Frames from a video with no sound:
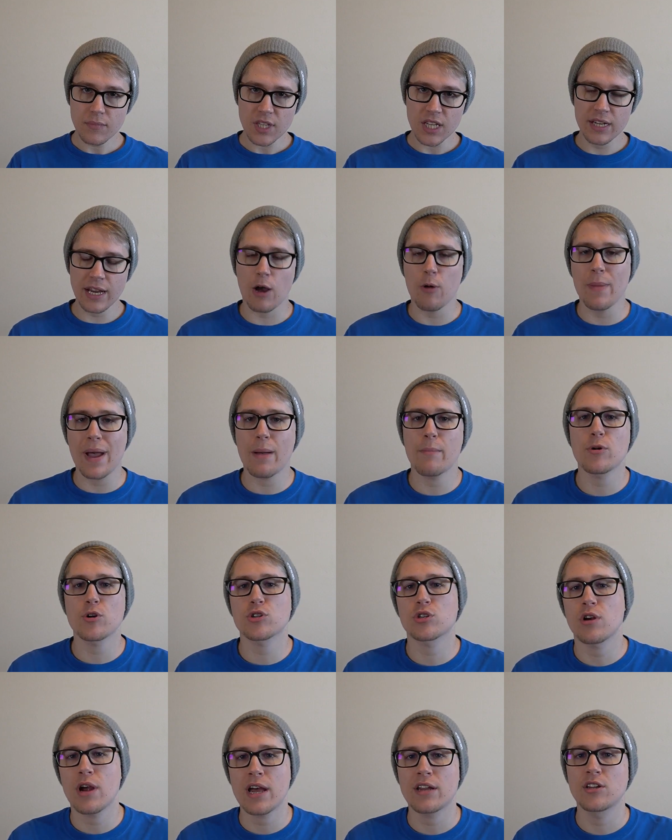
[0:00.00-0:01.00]
Now, Matt
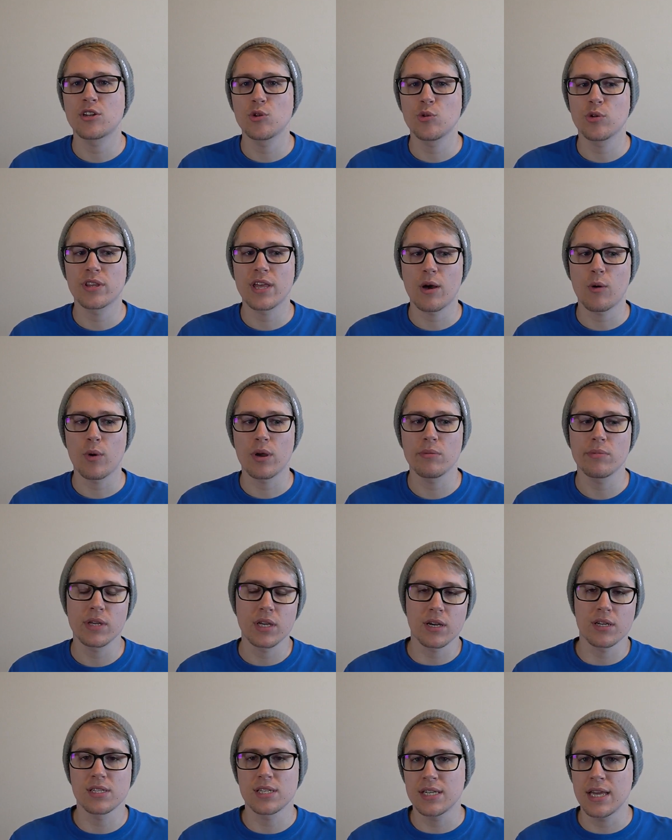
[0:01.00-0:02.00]
Mercer had to do it that way
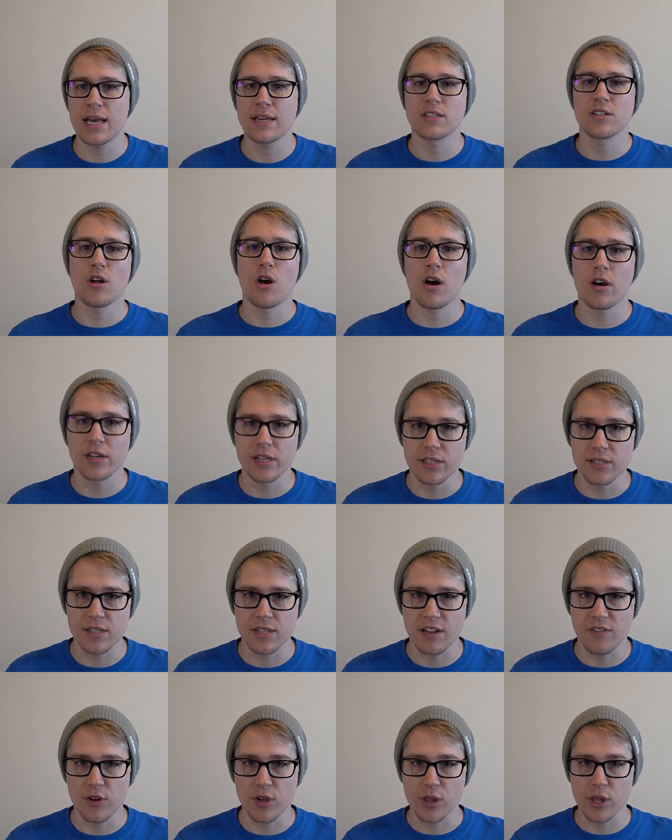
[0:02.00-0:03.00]
because he has an audience
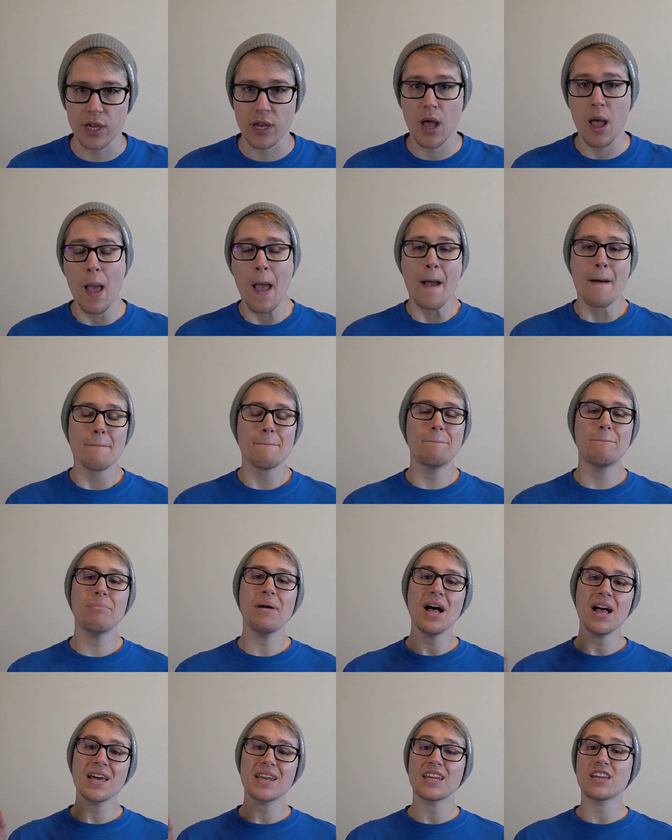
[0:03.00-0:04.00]
and everything.
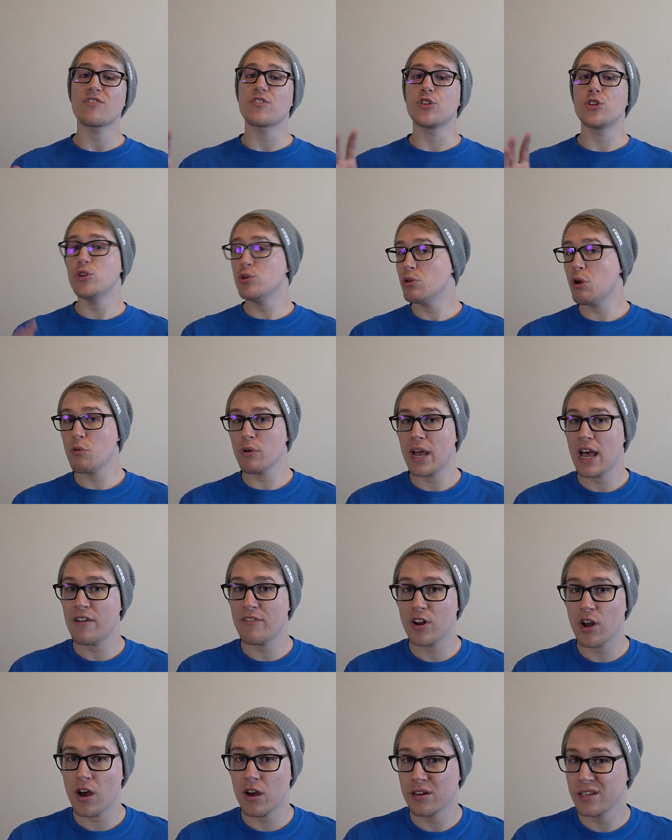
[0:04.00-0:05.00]
But if you don't have
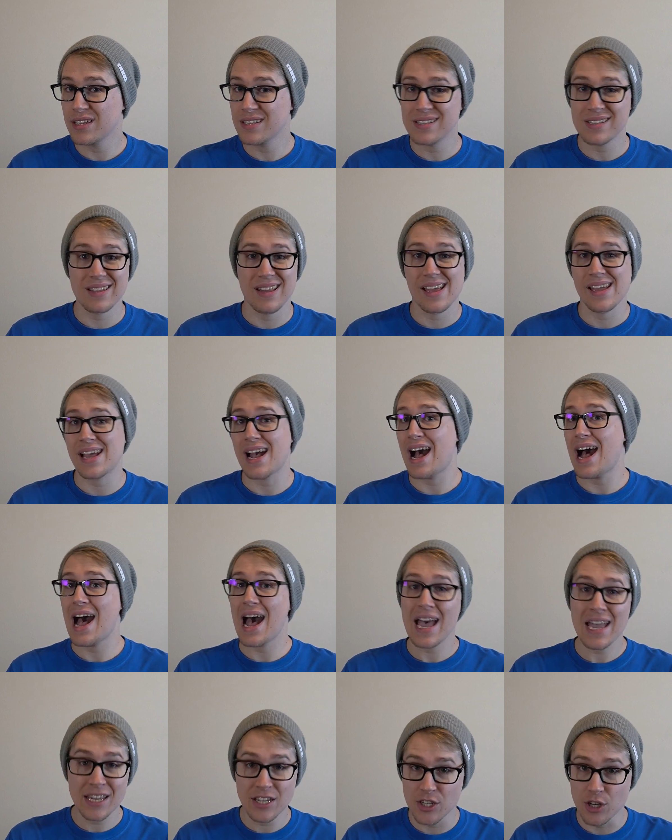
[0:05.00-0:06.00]
an audience like
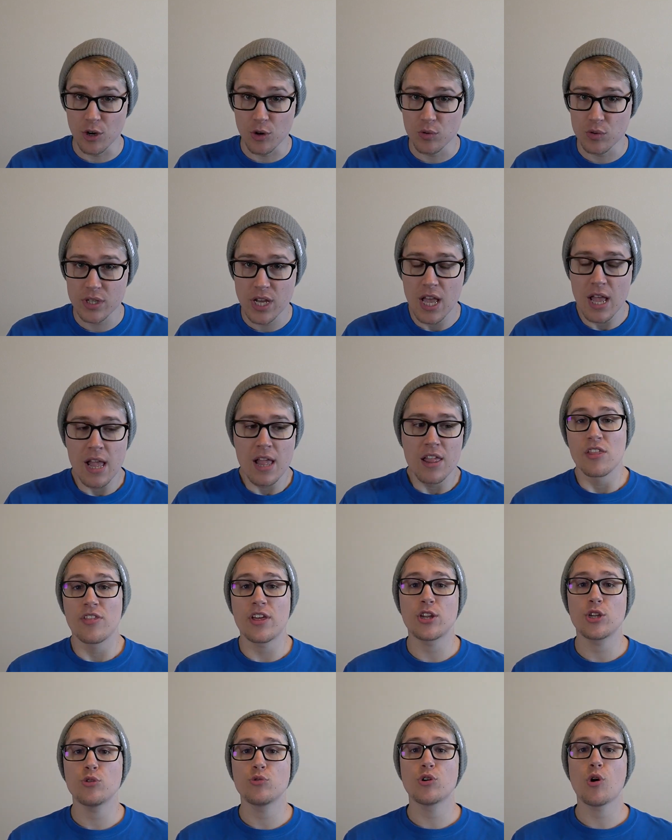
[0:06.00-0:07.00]
I don't,
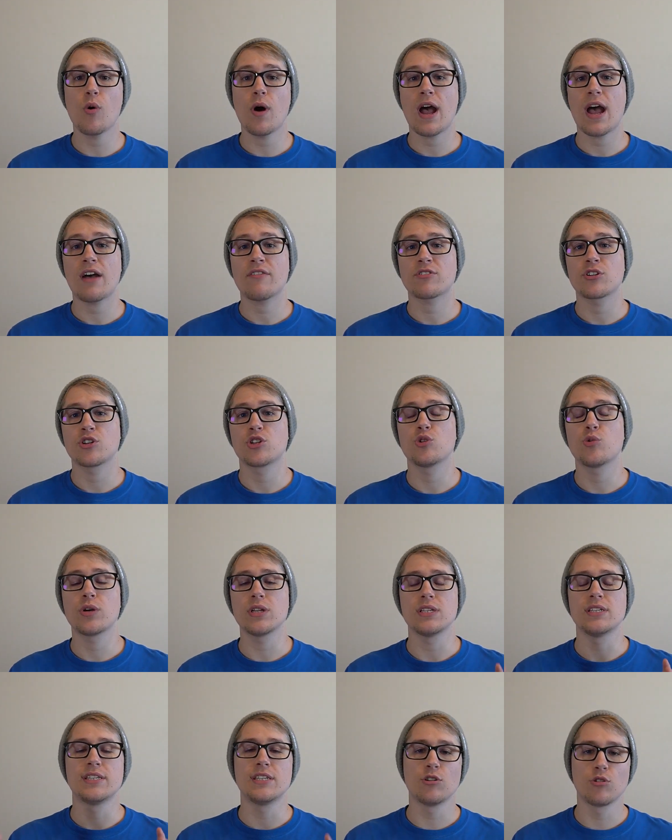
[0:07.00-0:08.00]
then you don't have to do
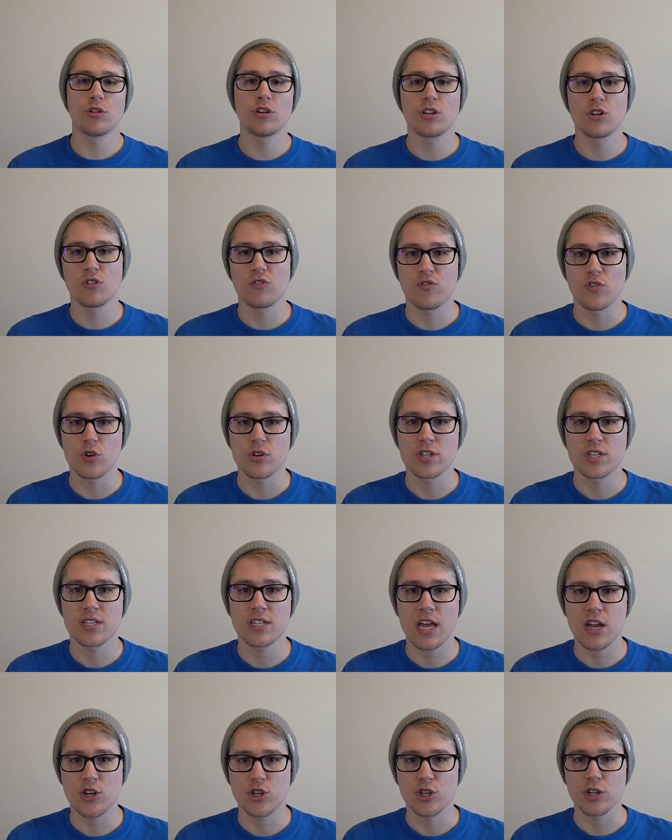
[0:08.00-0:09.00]
it during your first
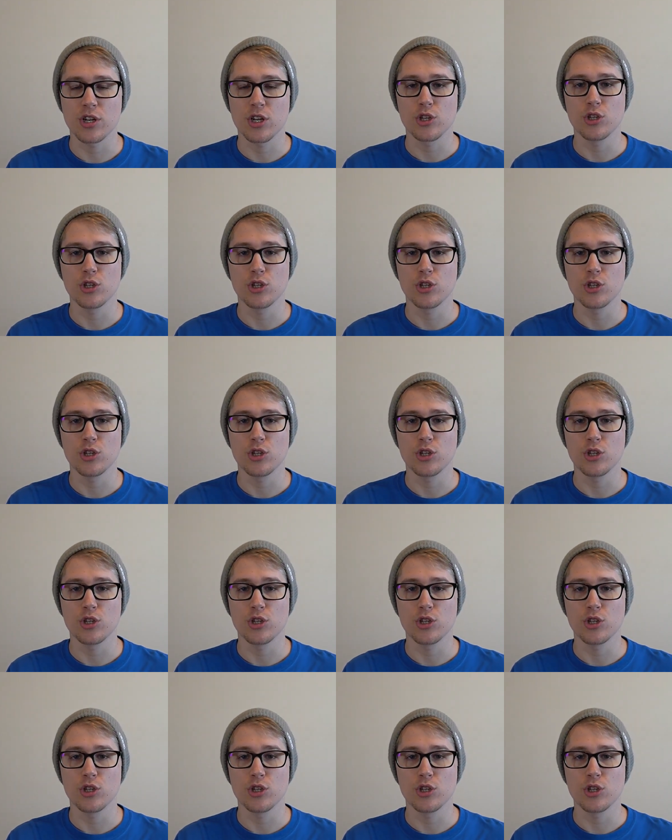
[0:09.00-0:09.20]
session.